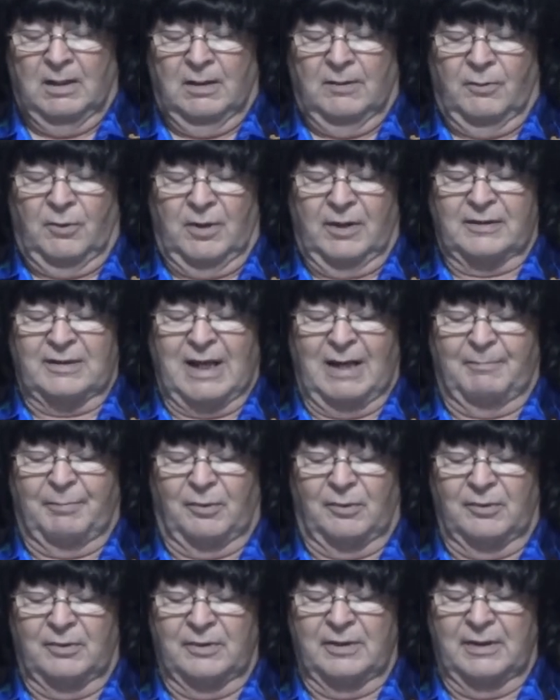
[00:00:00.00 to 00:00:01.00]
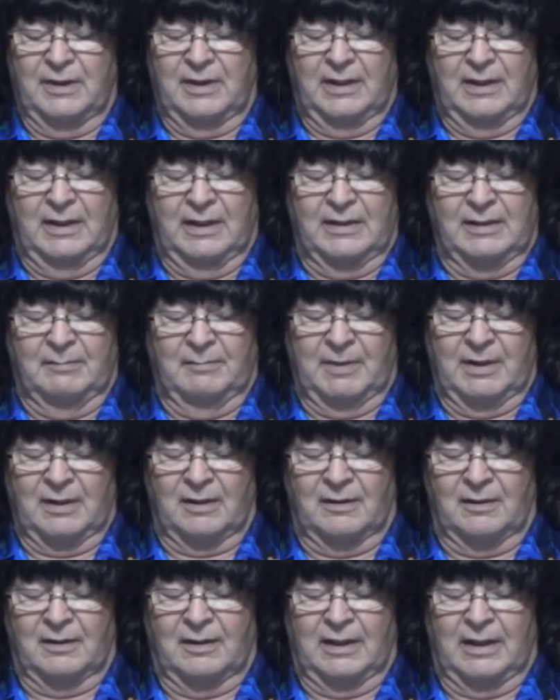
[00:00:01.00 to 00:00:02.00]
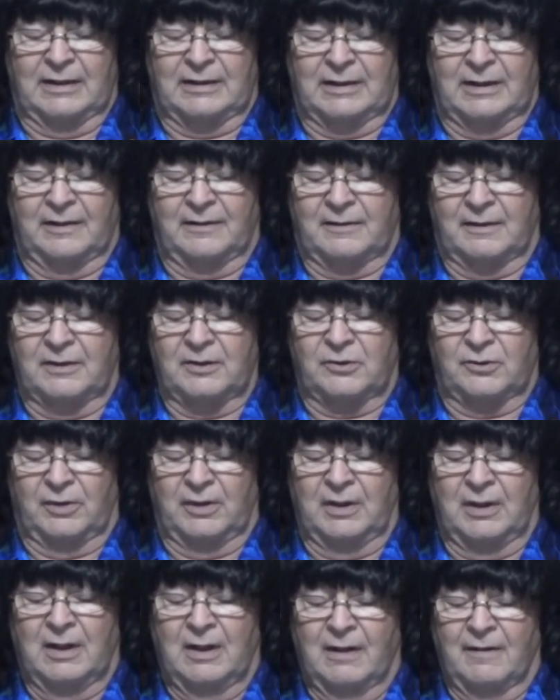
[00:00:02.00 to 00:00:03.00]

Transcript: For example, in the middle 18th century,